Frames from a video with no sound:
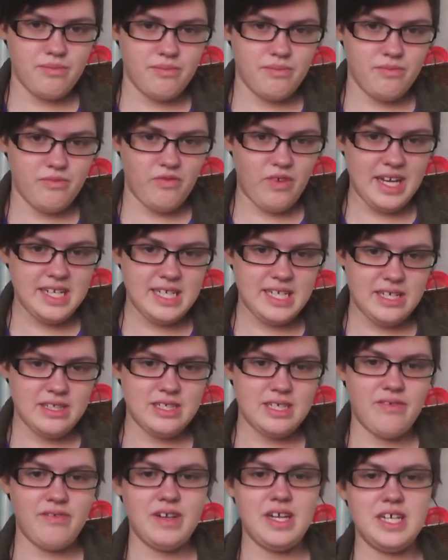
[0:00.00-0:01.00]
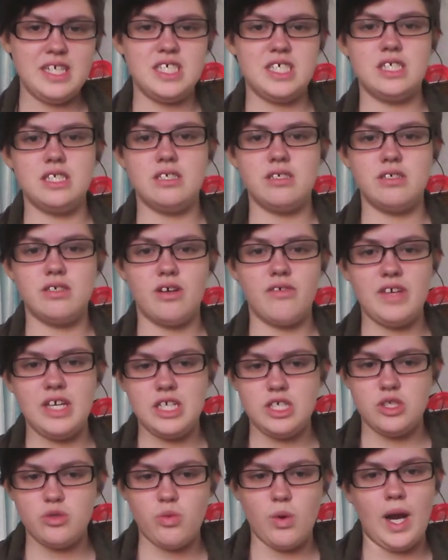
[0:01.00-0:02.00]
write down the definition of
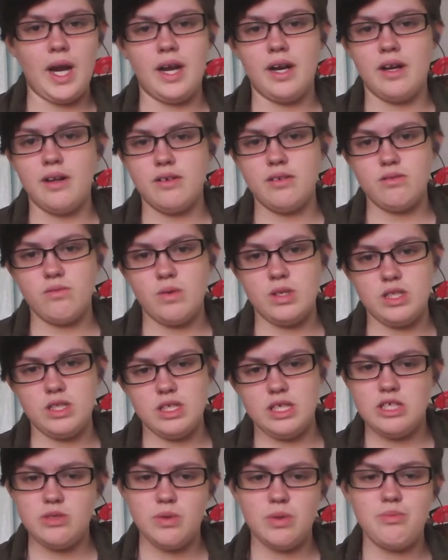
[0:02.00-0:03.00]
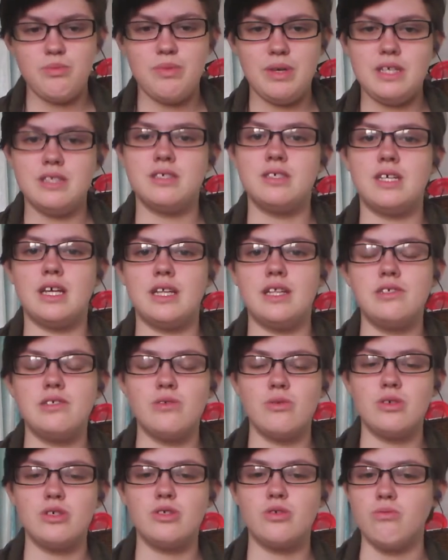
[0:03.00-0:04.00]
each one, what each one means, and then
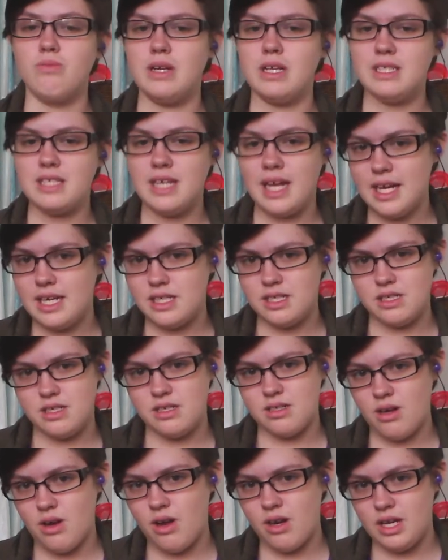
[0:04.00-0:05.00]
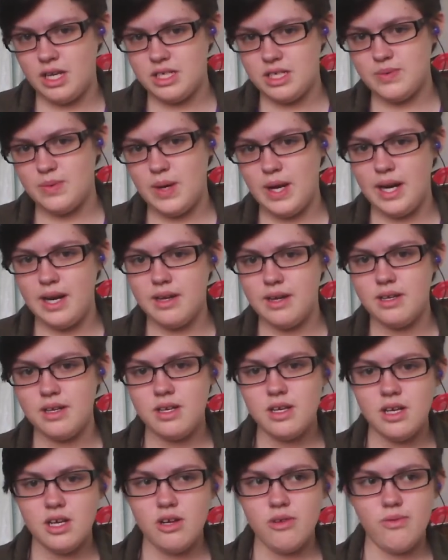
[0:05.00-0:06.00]
do a short meditation on each one,
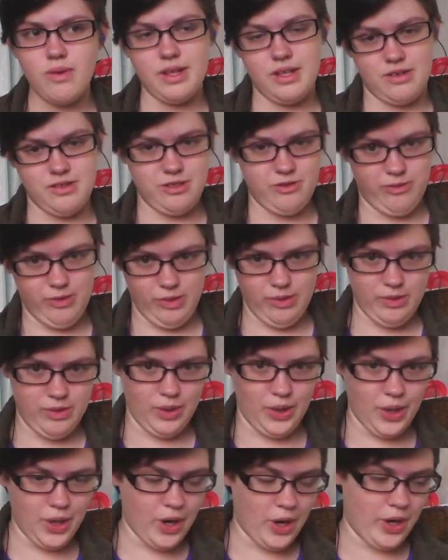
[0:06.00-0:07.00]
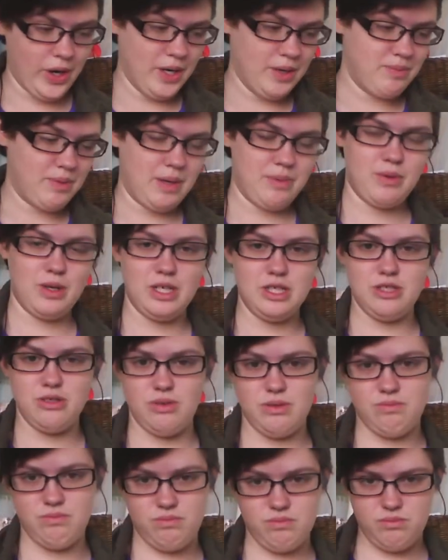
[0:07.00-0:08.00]
whether it's rune or a card, but I'm going to do
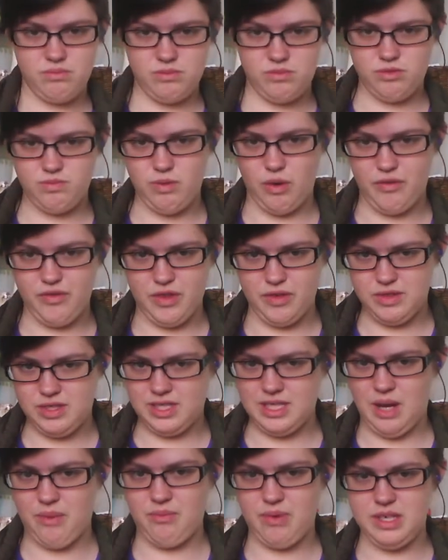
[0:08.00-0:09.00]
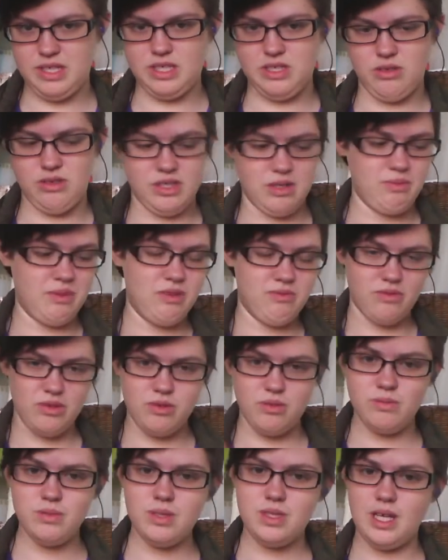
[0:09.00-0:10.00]
both those separate. So it's going to be the
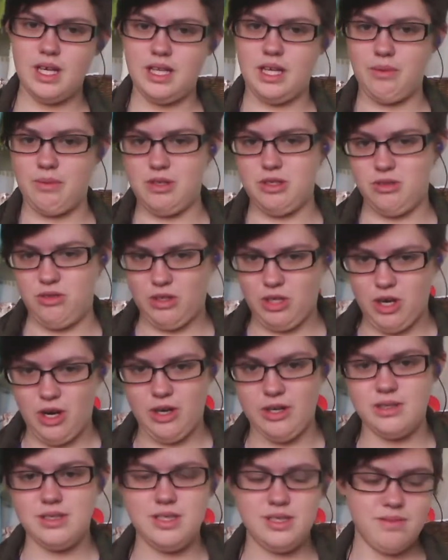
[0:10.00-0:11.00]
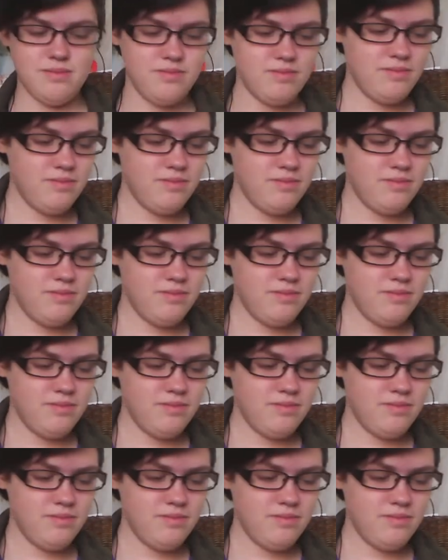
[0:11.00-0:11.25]
runes and then I'm going to do the cards.